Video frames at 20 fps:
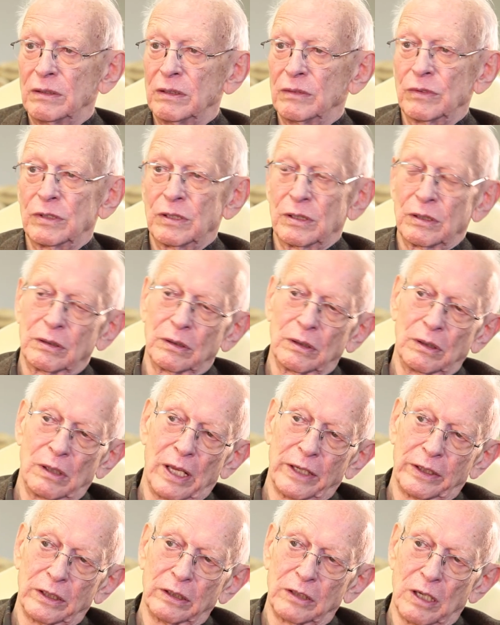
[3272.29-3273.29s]
It was
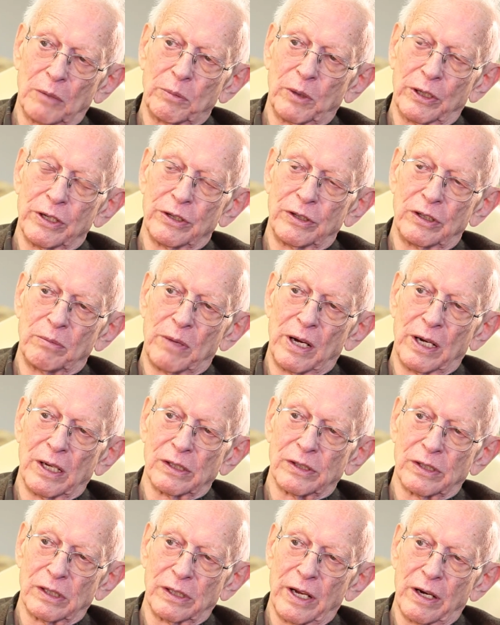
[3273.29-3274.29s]
like a couple of hundred
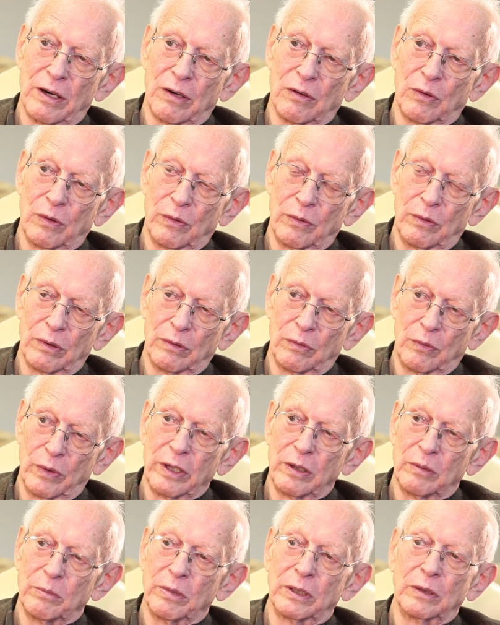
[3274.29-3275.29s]
miles an hour
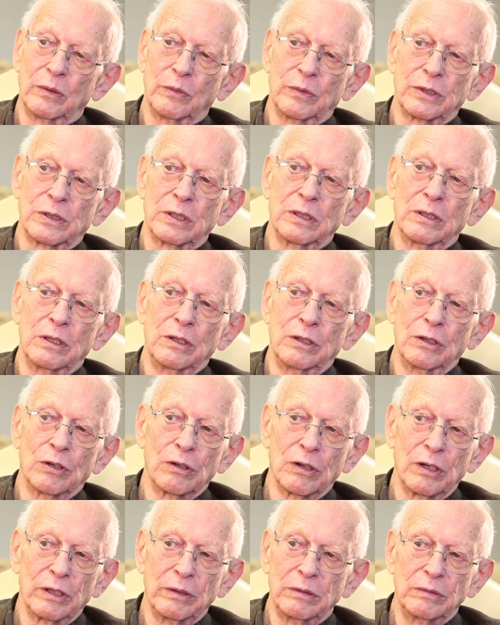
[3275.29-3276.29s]
away, but it was in the
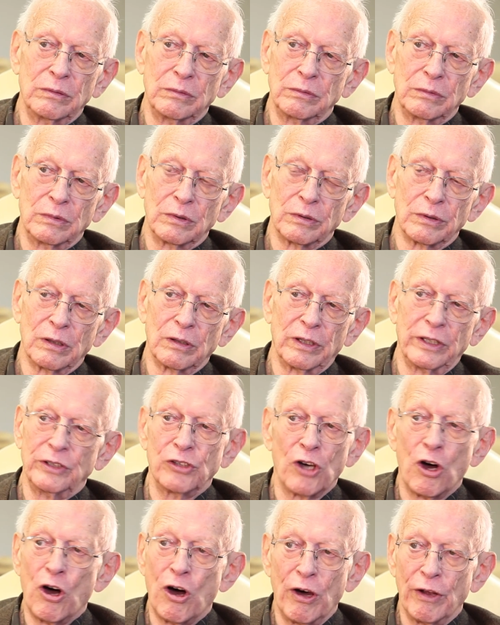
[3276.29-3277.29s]
early, early
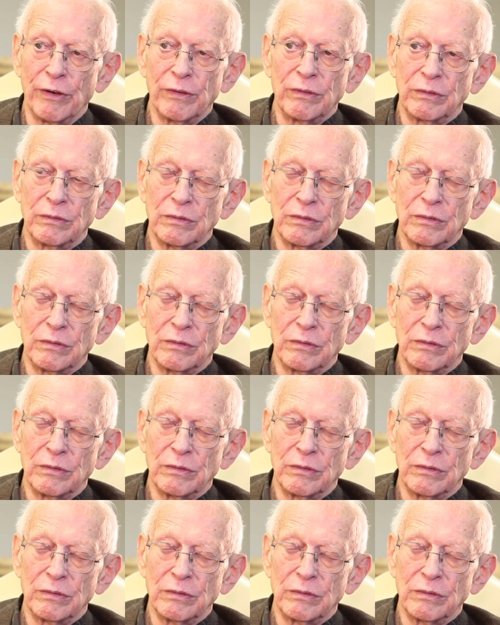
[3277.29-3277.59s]
dawn.